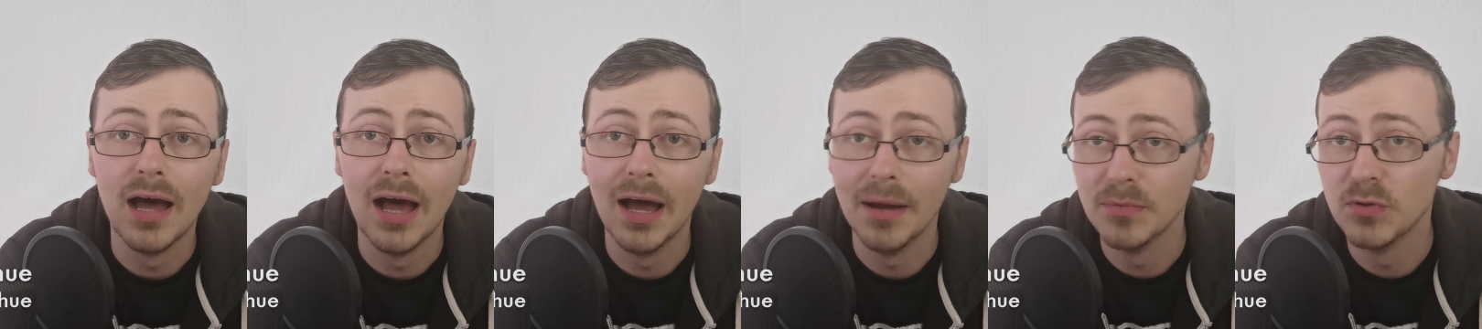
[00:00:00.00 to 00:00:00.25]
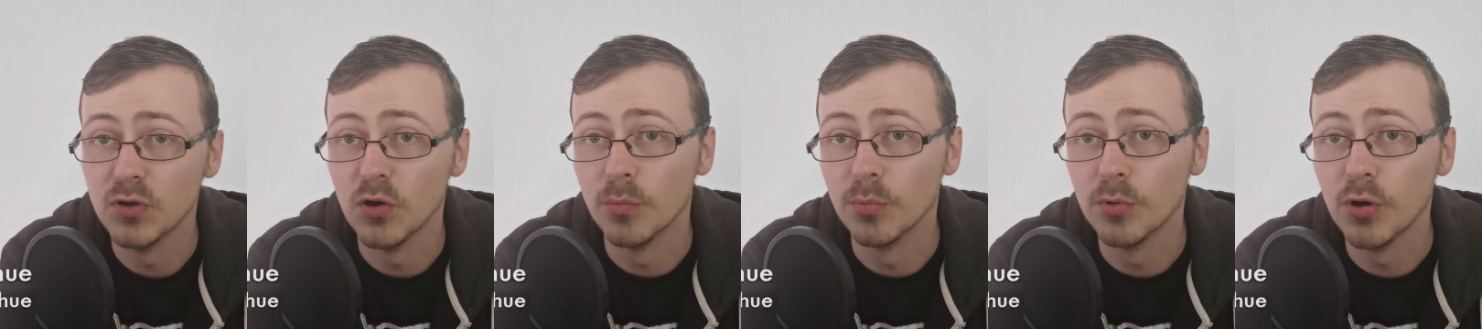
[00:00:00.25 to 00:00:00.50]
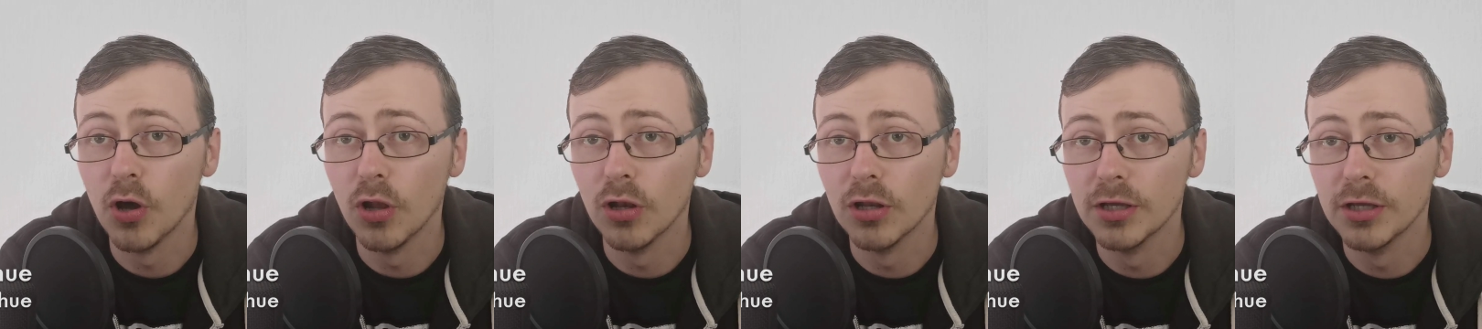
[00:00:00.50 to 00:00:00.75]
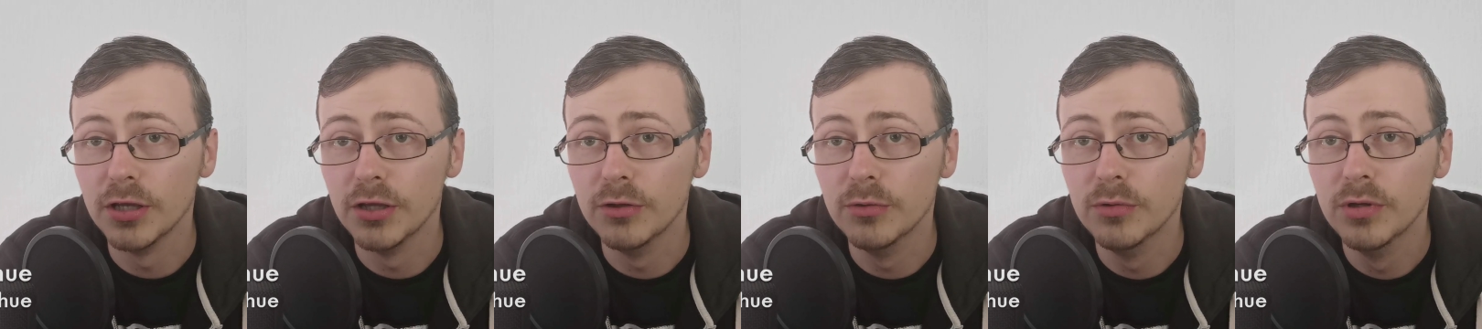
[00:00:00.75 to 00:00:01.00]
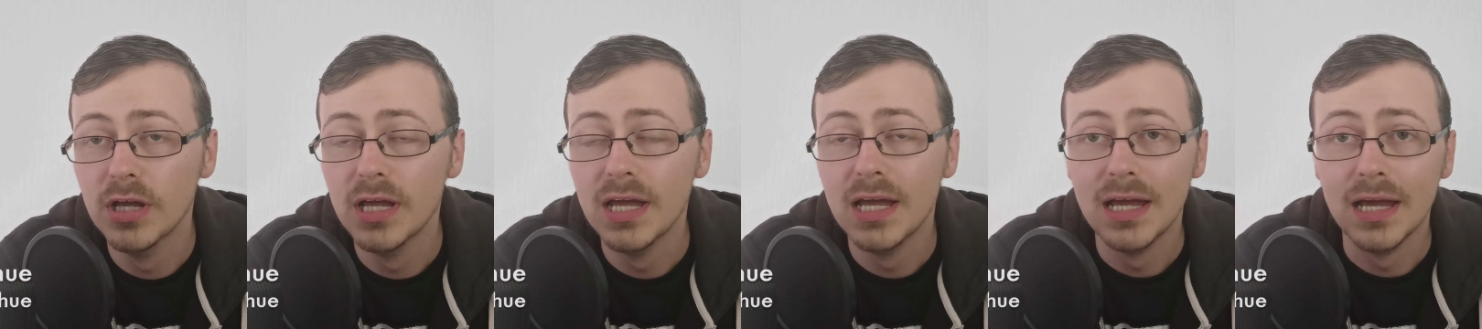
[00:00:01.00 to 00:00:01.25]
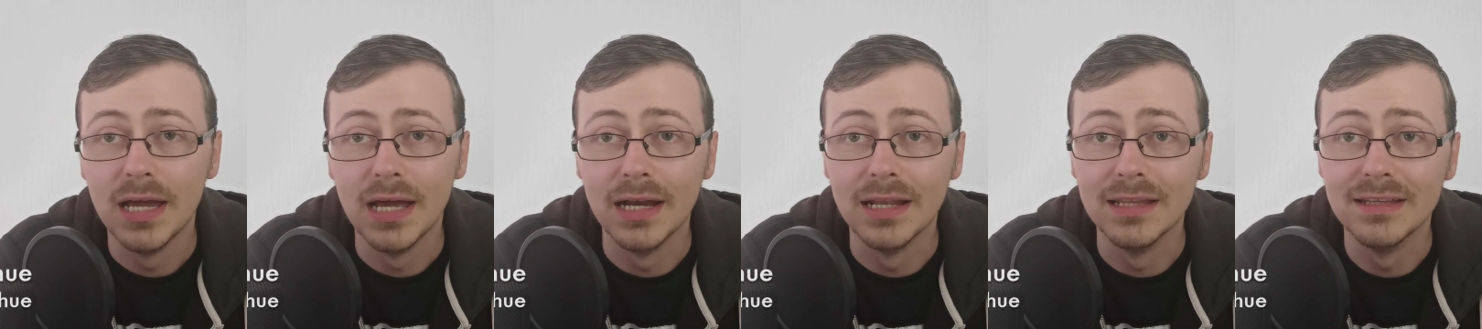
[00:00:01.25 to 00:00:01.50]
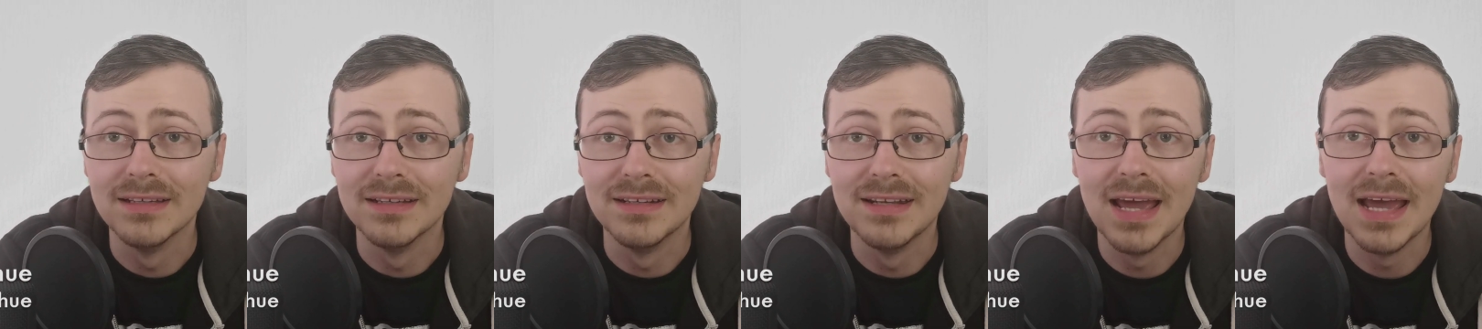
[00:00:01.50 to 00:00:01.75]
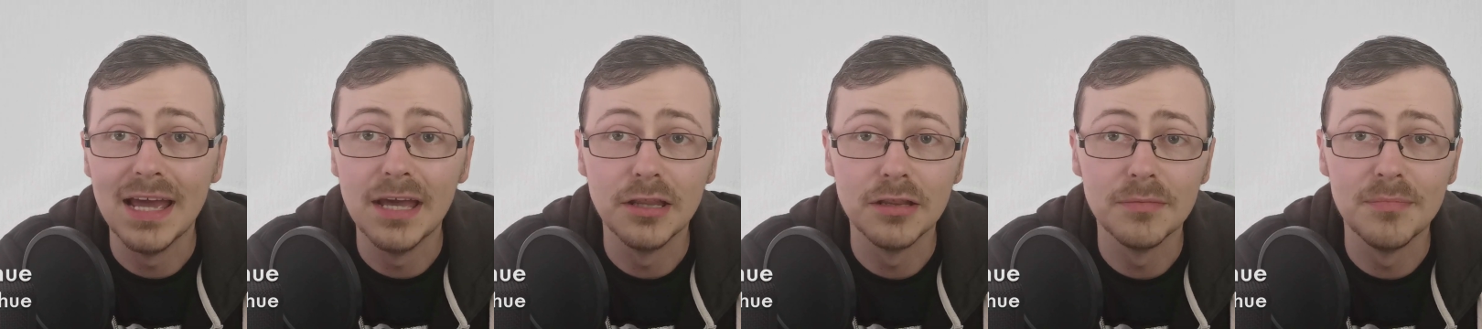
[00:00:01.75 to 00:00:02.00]
I'm Tom Colohue, and in
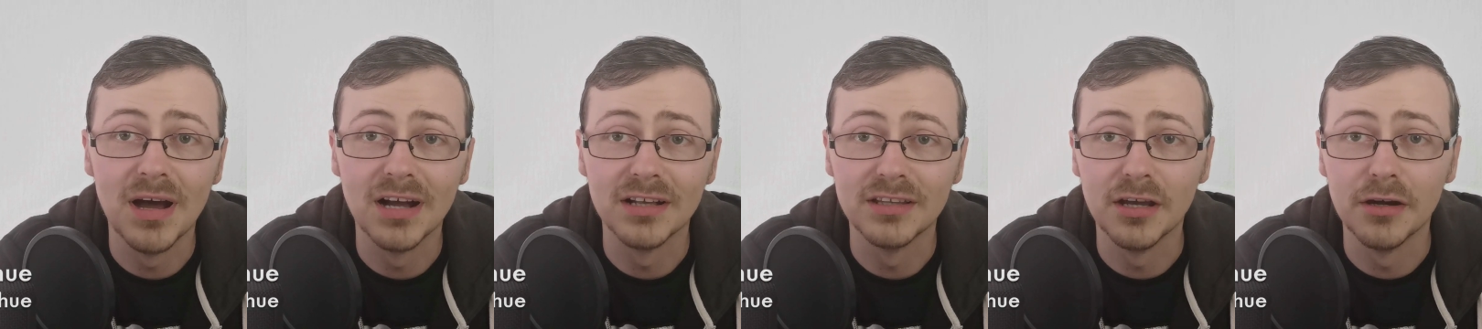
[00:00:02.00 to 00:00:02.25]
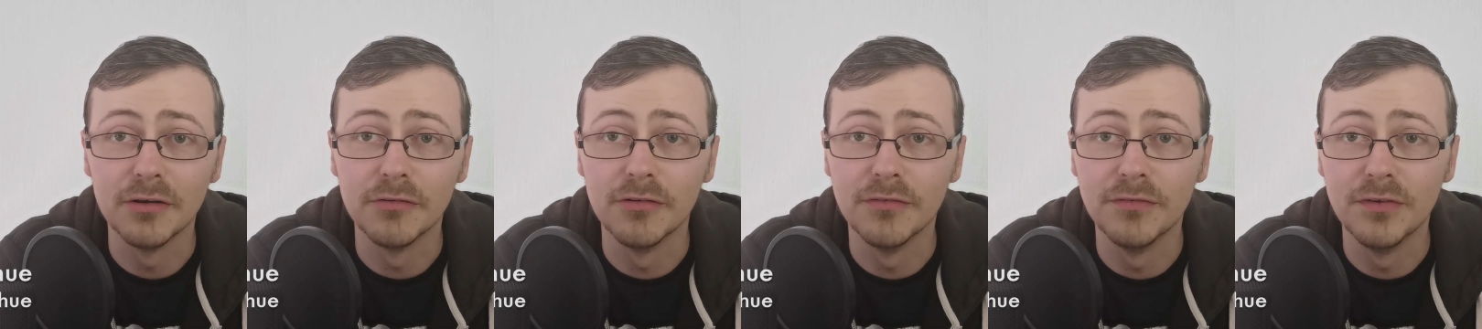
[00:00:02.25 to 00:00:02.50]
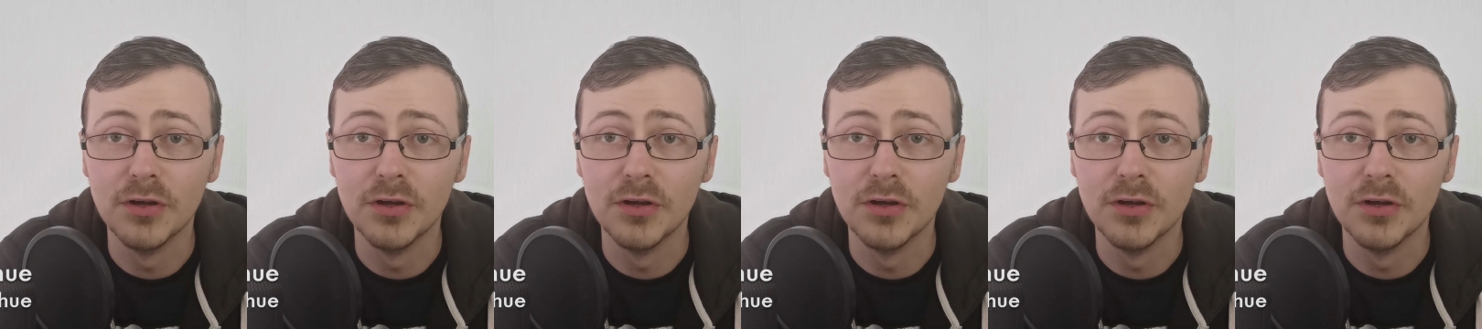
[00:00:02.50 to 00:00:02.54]
today's SmackDown